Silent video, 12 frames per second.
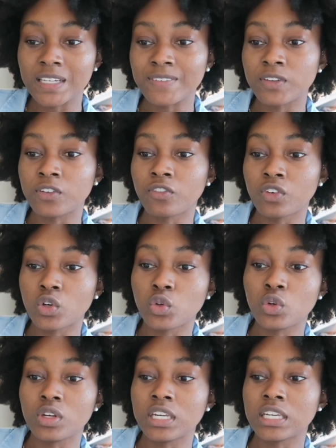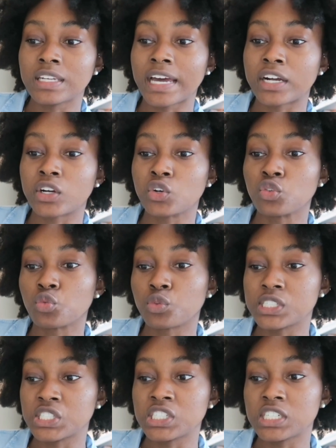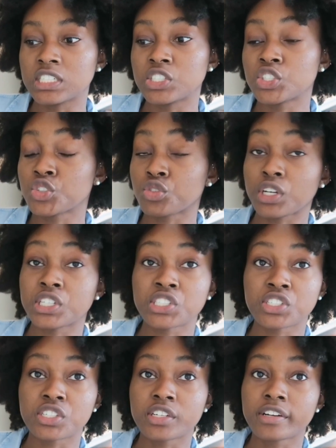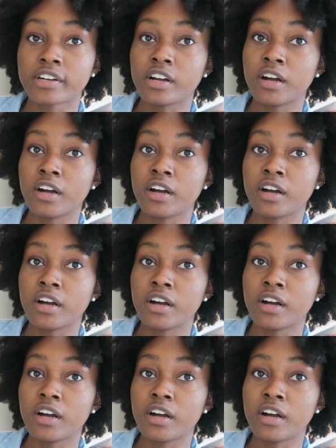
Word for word: If you feel you need like a rigid structure,